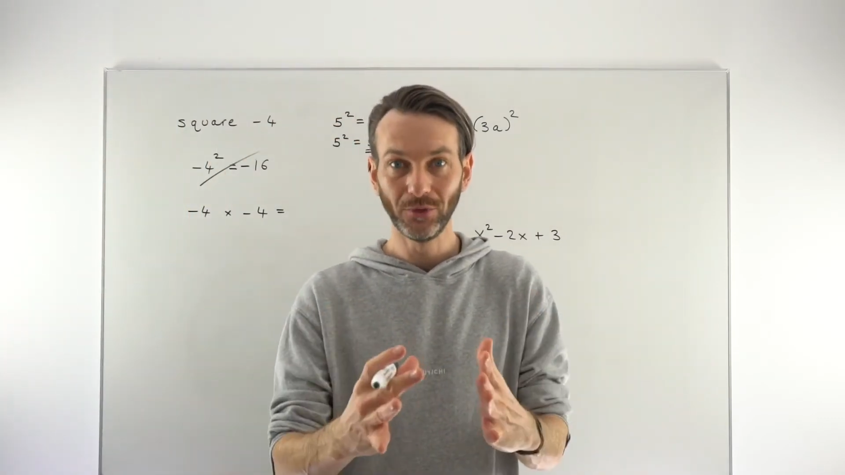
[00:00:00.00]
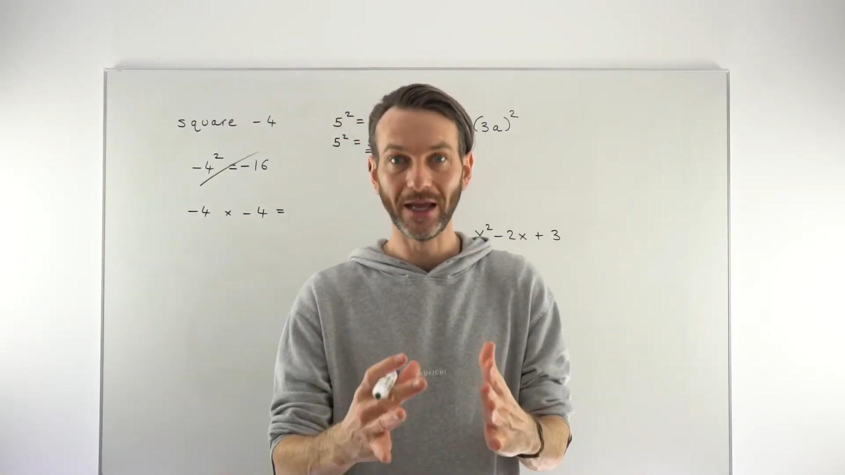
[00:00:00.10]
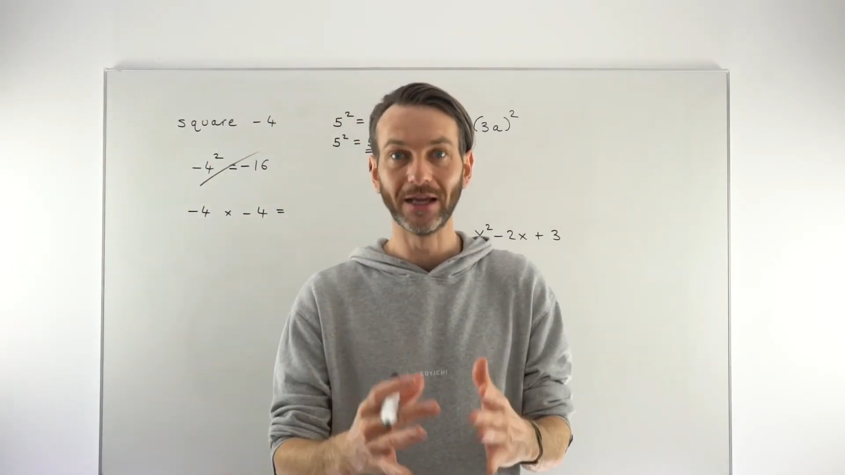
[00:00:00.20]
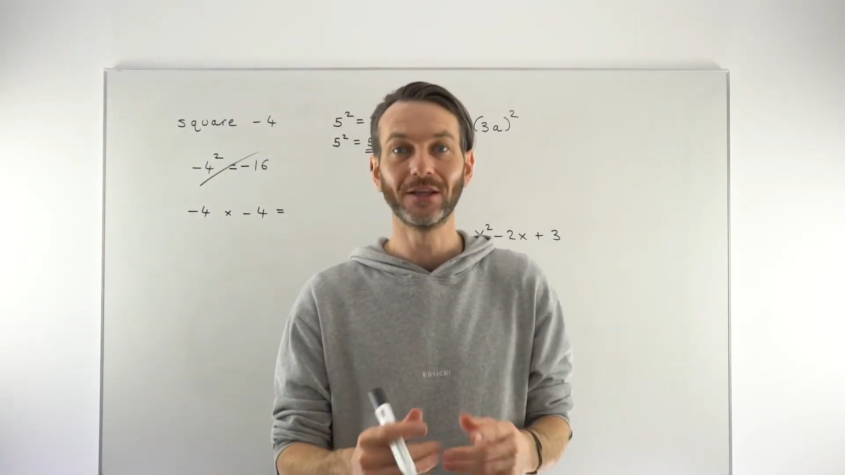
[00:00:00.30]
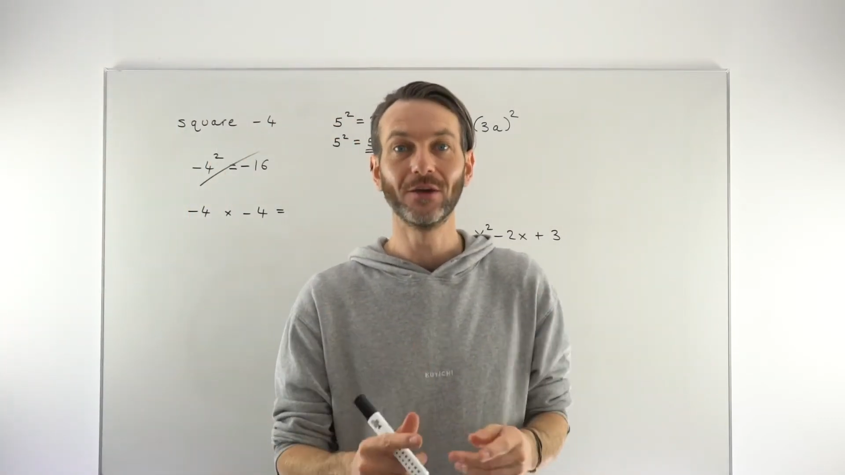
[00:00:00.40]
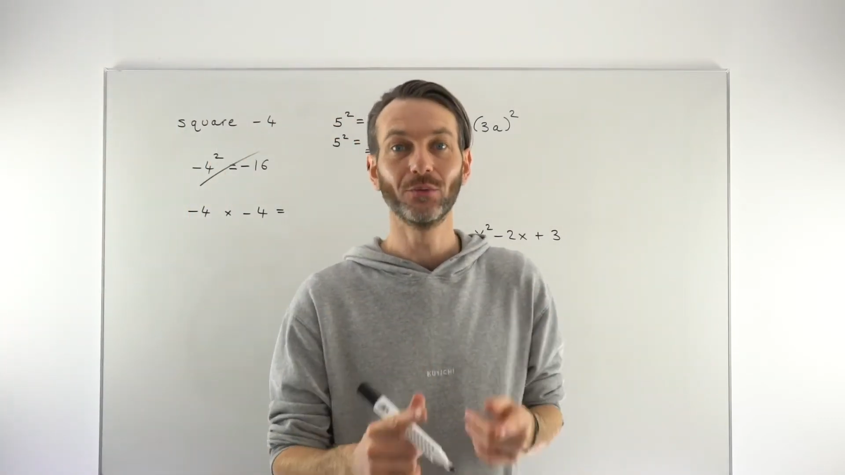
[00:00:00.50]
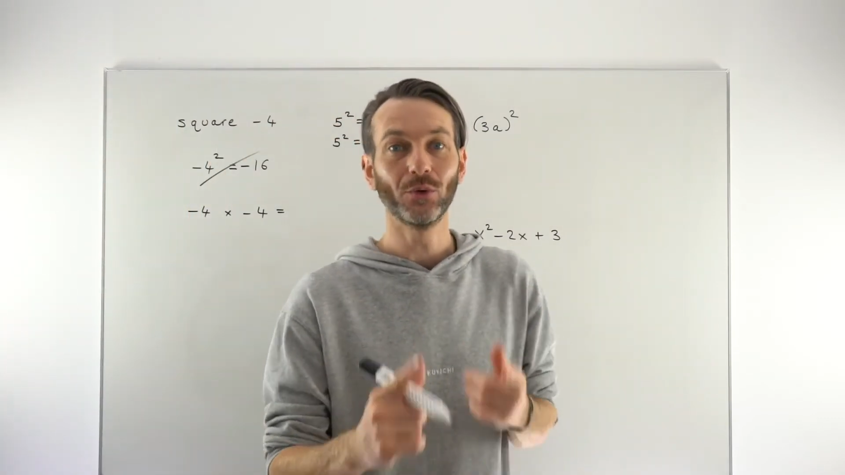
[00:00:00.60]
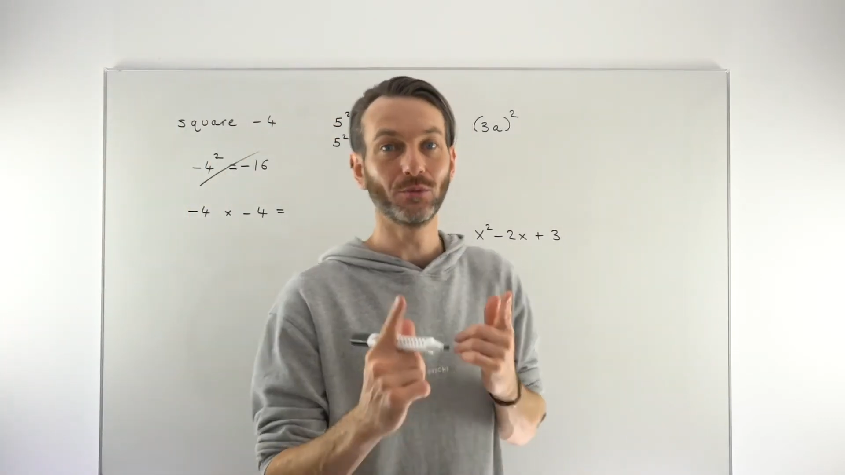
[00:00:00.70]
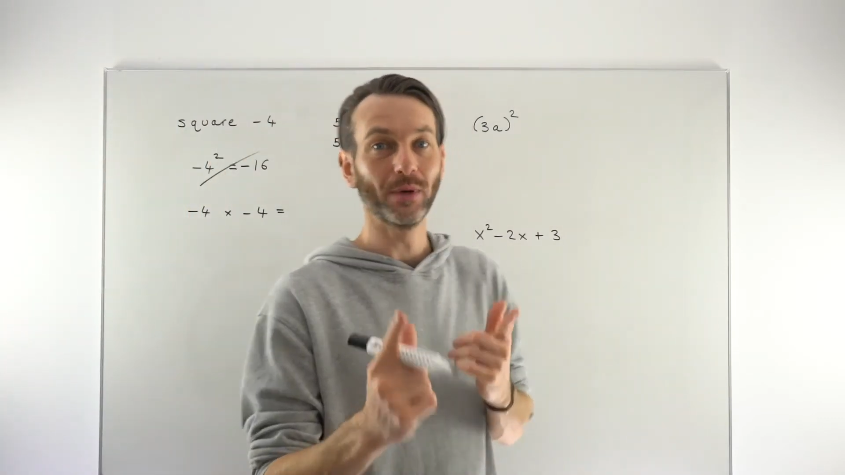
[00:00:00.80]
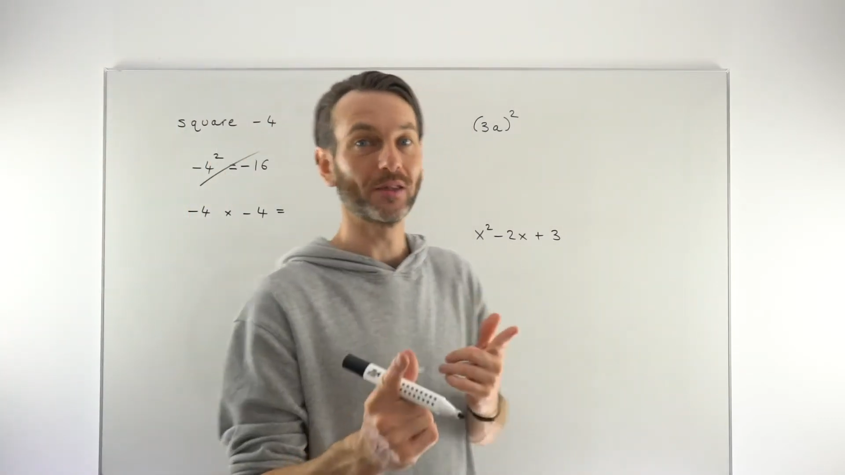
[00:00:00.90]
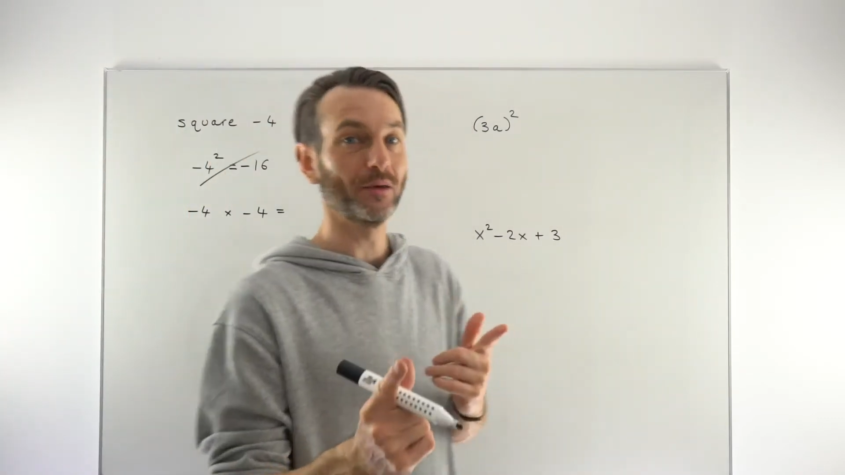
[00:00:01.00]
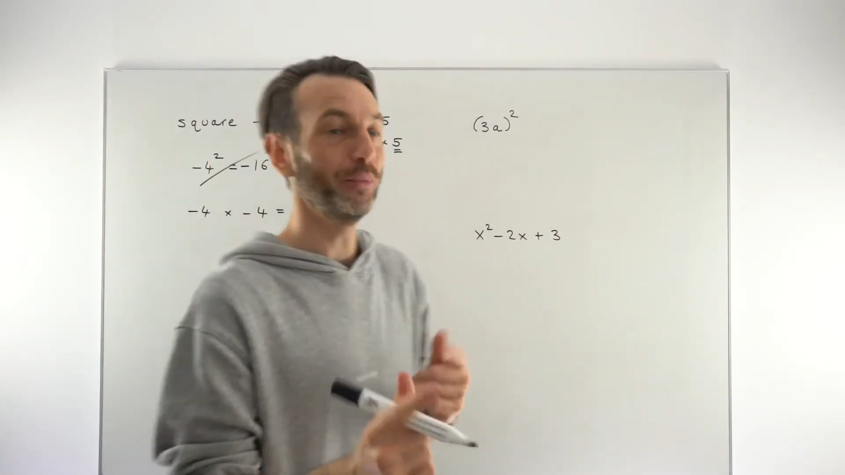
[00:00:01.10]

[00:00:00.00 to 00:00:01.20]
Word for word: negative, which makes a